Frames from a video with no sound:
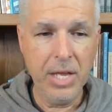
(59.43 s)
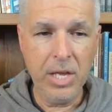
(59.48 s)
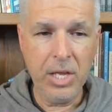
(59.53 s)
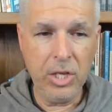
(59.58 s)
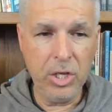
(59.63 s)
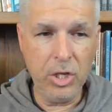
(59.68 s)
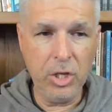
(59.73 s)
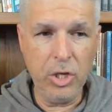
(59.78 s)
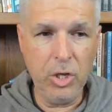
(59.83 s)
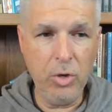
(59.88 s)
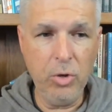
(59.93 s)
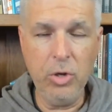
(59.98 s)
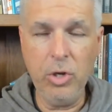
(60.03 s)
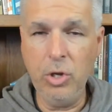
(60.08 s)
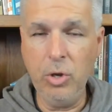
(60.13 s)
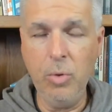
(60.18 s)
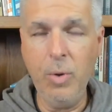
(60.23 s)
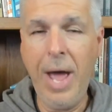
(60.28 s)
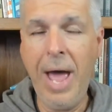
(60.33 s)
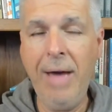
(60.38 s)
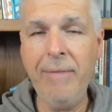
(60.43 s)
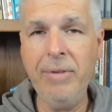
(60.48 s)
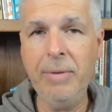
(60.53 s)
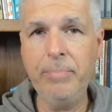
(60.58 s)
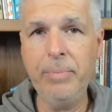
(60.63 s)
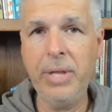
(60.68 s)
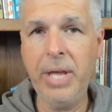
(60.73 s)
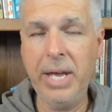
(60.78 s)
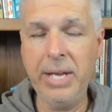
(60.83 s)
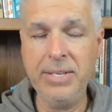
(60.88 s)
You have a
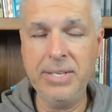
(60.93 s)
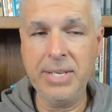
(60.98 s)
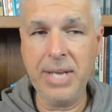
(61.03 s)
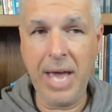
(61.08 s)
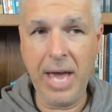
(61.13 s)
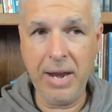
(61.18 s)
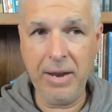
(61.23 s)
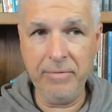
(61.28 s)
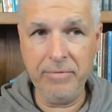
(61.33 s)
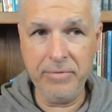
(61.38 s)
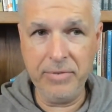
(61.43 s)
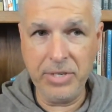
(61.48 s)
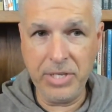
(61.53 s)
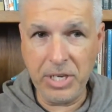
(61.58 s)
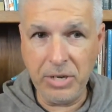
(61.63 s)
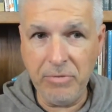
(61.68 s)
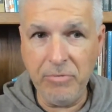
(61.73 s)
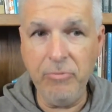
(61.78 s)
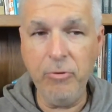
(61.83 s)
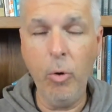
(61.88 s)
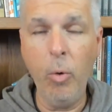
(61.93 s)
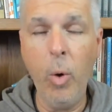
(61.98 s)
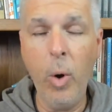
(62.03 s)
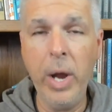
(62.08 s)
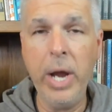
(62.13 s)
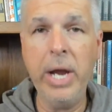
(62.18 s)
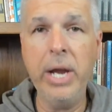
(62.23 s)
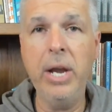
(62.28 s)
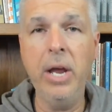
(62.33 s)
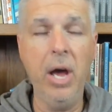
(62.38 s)
place kind of
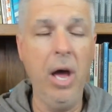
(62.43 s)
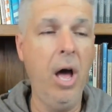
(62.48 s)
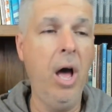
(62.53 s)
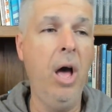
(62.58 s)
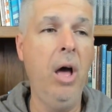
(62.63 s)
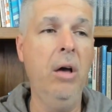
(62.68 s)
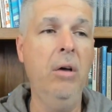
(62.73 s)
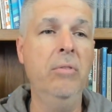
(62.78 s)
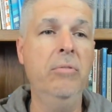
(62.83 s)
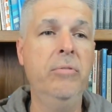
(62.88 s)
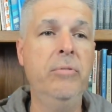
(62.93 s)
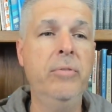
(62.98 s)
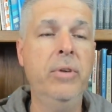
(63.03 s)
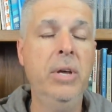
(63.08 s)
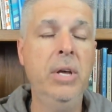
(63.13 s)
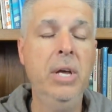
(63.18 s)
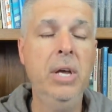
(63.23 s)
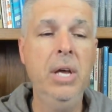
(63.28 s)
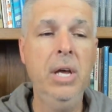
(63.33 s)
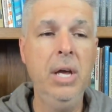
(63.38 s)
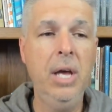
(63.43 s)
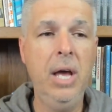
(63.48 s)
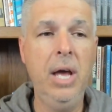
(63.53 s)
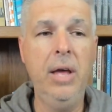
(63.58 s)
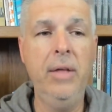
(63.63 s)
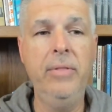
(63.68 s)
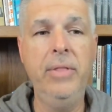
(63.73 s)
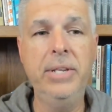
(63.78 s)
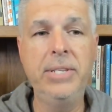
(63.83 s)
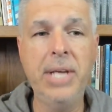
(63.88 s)
devoid of the